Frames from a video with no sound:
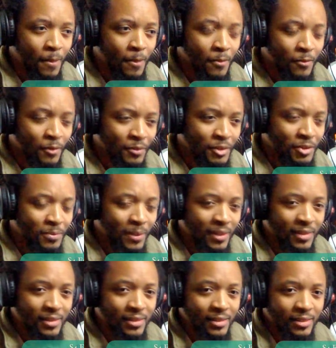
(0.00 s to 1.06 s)
from these
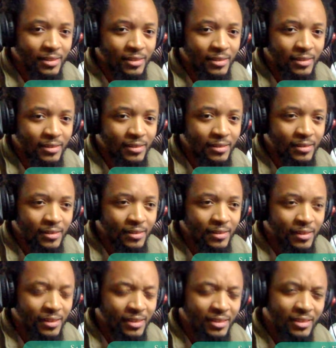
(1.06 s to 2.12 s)
politicians.
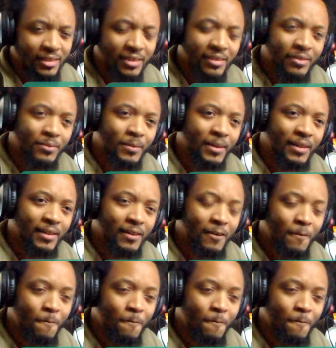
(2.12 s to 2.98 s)
And it's like, wow.